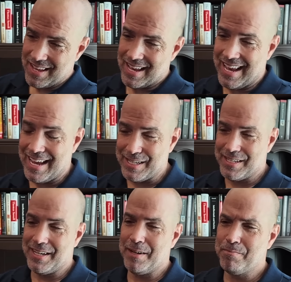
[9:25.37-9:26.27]
And,
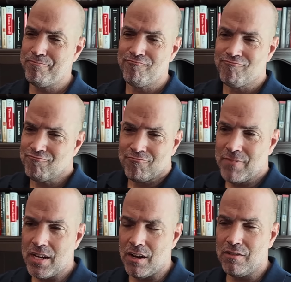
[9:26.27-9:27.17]
um,
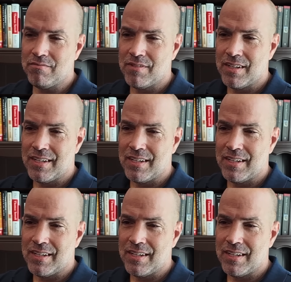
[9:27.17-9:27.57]
you know,